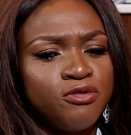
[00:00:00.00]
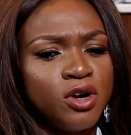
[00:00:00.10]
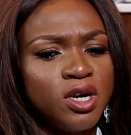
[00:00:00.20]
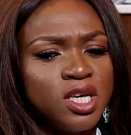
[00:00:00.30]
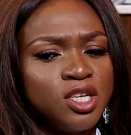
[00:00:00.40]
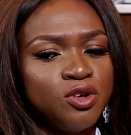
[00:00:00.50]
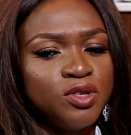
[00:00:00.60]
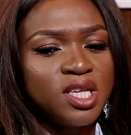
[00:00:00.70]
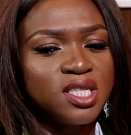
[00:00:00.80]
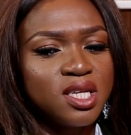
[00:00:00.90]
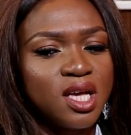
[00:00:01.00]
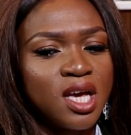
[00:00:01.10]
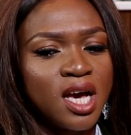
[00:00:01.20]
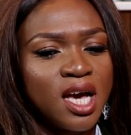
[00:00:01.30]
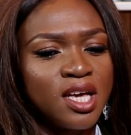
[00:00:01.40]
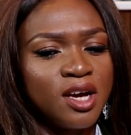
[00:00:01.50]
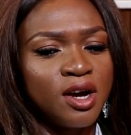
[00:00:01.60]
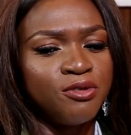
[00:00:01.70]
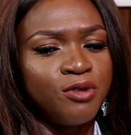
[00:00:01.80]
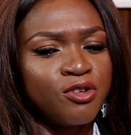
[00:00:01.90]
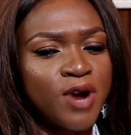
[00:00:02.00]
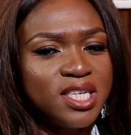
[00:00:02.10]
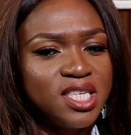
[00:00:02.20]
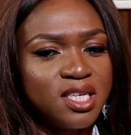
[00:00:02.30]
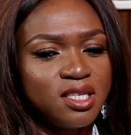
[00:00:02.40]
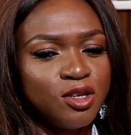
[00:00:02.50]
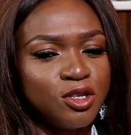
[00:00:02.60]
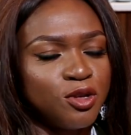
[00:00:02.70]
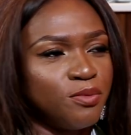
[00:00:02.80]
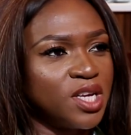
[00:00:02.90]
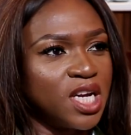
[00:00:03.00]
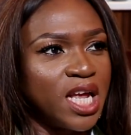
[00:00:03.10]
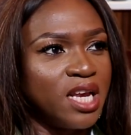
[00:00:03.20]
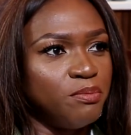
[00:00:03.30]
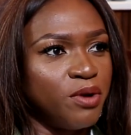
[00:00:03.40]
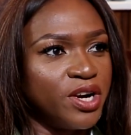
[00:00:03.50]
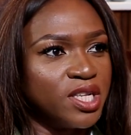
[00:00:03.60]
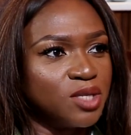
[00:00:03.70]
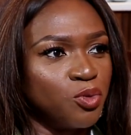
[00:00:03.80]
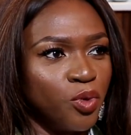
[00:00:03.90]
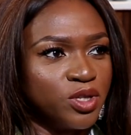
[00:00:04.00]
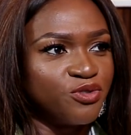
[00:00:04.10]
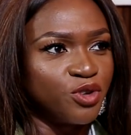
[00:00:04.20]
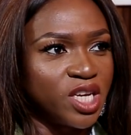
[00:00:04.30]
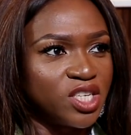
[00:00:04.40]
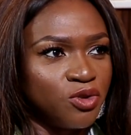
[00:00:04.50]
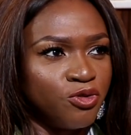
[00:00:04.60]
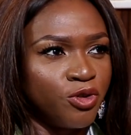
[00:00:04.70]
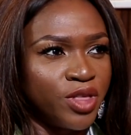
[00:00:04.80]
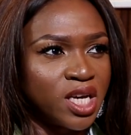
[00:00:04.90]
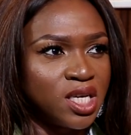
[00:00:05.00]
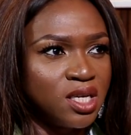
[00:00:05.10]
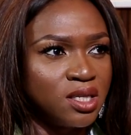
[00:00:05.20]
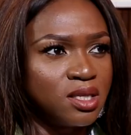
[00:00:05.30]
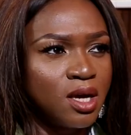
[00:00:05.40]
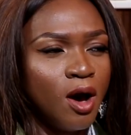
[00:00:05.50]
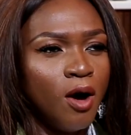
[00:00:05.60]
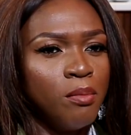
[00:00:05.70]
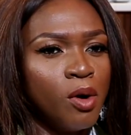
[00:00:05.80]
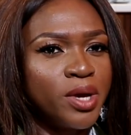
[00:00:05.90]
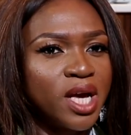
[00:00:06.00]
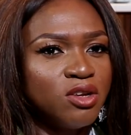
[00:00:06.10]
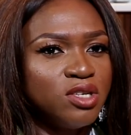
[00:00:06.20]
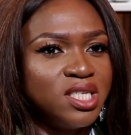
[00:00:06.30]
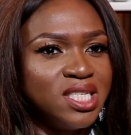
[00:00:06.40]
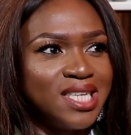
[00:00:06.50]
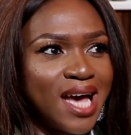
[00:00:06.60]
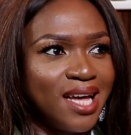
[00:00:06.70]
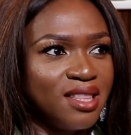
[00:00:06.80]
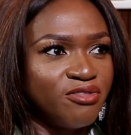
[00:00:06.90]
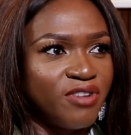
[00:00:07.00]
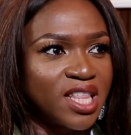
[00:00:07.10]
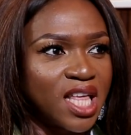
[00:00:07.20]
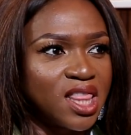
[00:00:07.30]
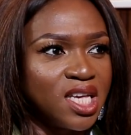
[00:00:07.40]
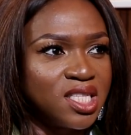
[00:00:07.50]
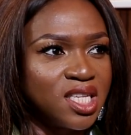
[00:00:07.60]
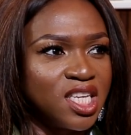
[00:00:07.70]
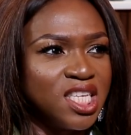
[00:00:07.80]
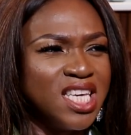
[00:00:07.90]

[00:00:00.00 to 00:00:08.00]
for, you know, there's granted, it's not something that any parent wants for their kids, but we cannot deny the fact that they say,